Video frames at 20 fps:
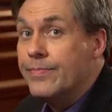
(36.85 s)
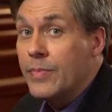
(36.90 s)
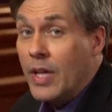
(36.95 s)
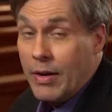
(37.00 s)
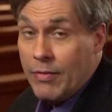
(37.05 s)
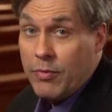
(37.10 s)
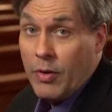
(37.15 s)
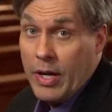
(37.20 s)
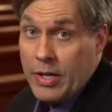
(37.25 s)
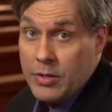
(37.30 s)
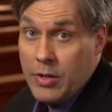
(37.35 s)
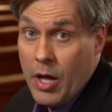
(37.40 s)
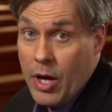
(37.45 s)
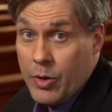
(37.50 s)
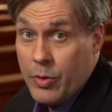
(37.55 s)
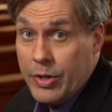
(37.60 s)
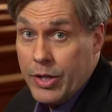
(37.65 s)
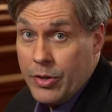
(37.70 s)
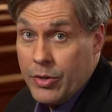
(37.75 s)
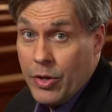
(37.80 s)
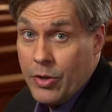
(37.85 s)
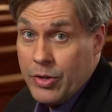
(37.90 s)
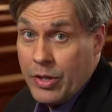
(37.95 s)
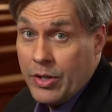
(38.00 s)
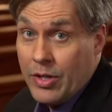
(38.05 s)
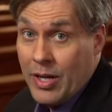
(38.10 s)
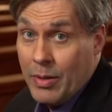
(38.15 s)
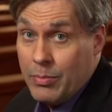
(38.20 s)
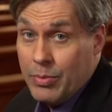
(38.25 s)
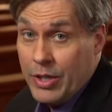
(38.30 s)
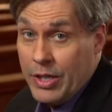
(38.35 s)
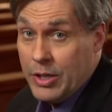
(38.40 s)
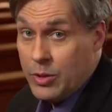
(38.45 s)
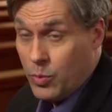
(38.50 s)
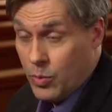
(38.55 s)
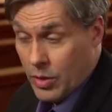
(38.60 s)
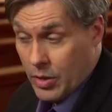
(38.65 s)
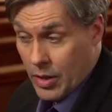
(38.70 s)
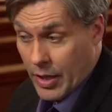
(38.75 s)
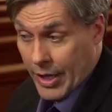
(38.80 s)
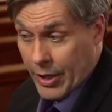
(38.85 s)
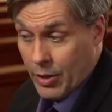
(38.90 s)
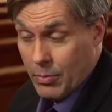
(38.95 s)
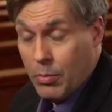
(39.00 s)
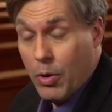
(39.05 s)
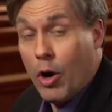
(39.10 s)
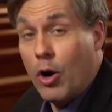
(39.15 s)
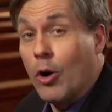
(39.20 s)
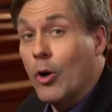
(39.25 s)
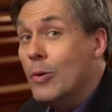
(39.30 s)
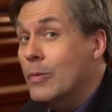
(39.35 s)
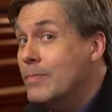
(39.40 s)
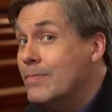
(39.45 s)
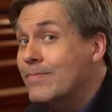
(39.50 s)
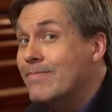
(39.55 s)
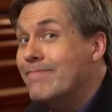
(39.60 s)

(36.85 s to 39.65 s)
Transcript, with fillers: A phrase laundry detergent companies would later borrow.